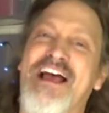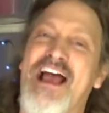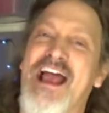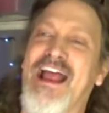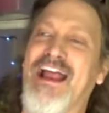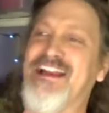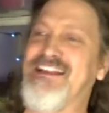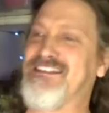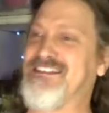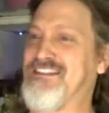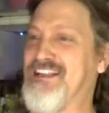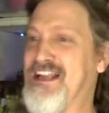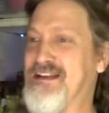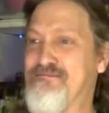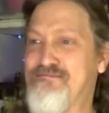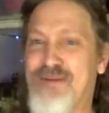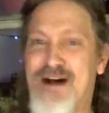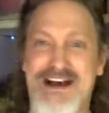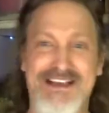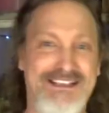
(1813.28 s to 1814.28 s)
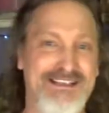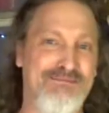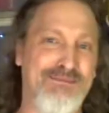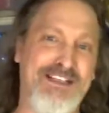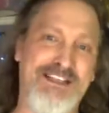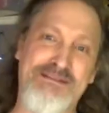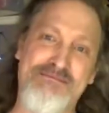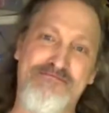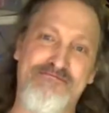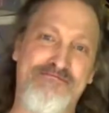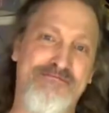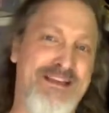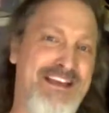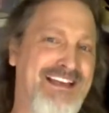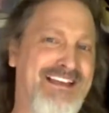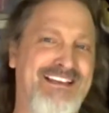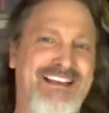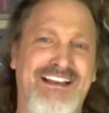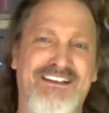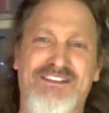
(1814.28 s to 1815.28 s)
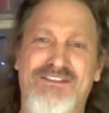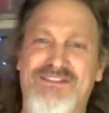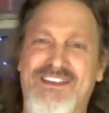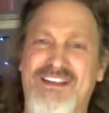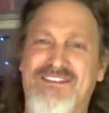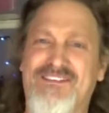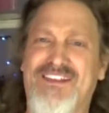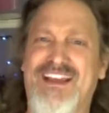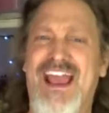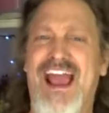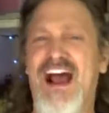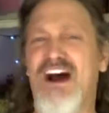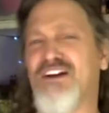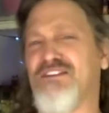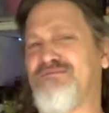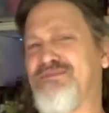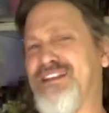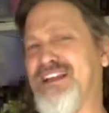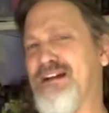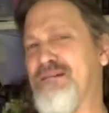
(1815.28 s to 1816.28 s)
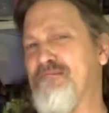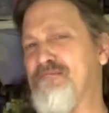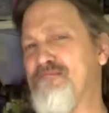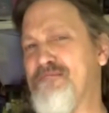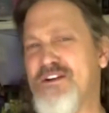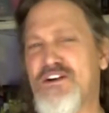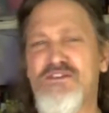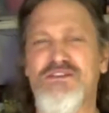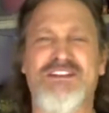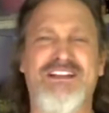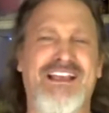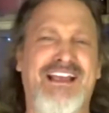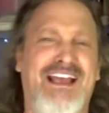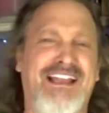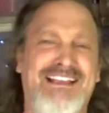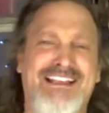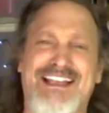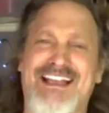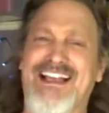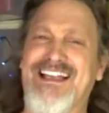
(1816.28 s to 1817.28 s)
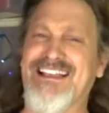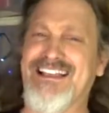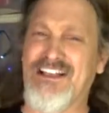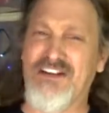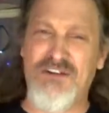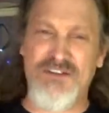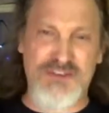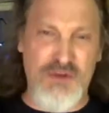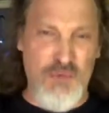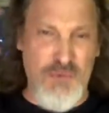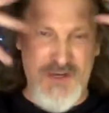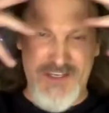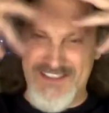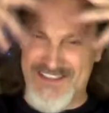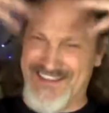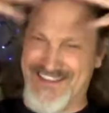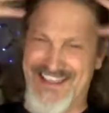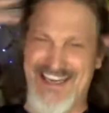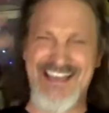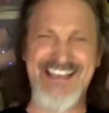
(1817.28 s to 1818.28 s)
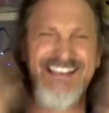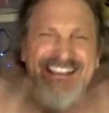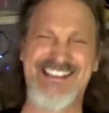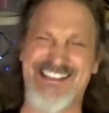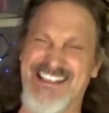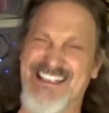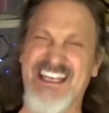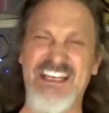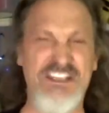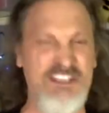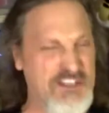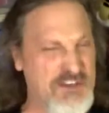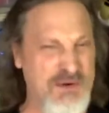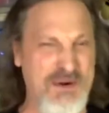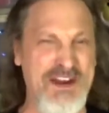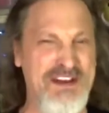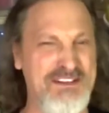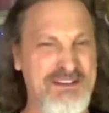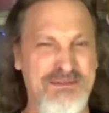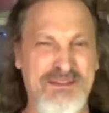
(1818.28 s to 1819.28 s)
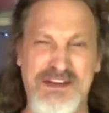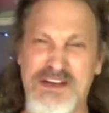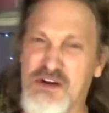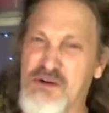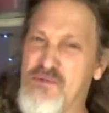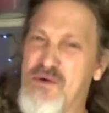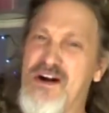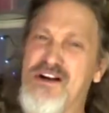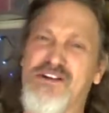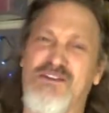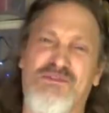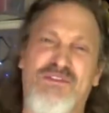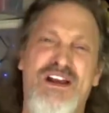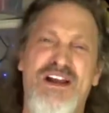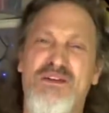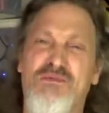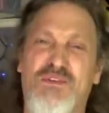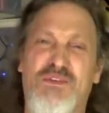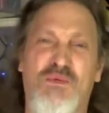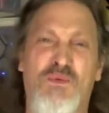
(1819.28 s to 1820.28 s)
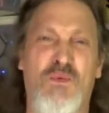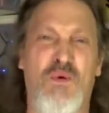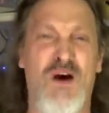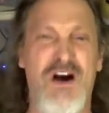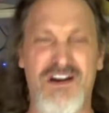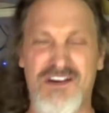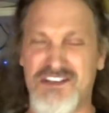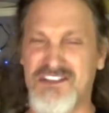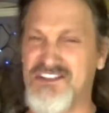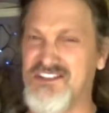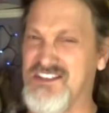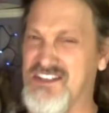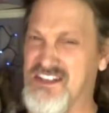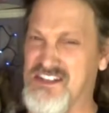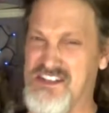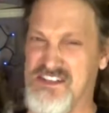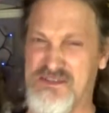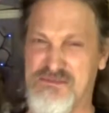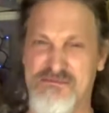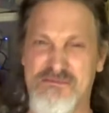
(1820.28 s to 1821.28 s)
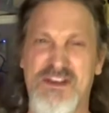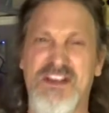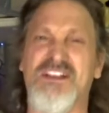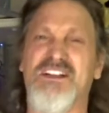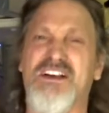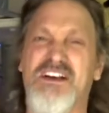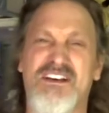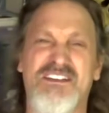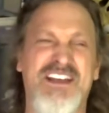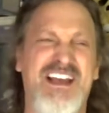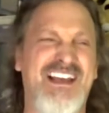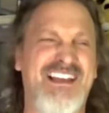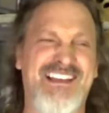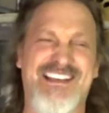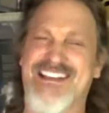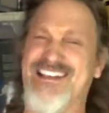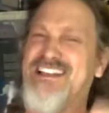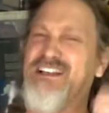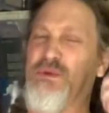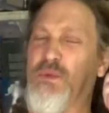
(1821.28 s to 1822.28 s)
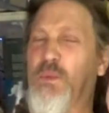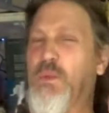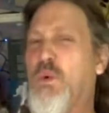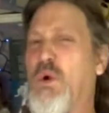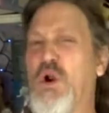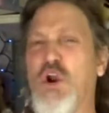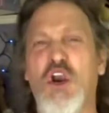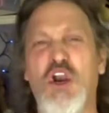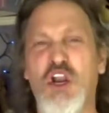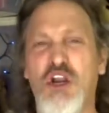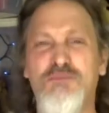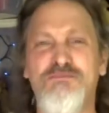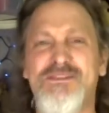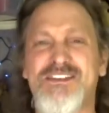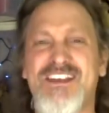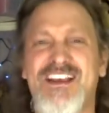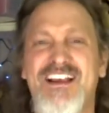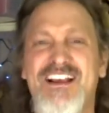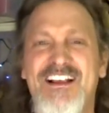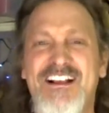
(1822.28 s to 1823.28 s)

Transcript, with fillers: And possibly meat. I don't know if they have cows, but they got milk. They don't have to wear dead skins around them. They don't walk around with walkers and smell all that and eat worms.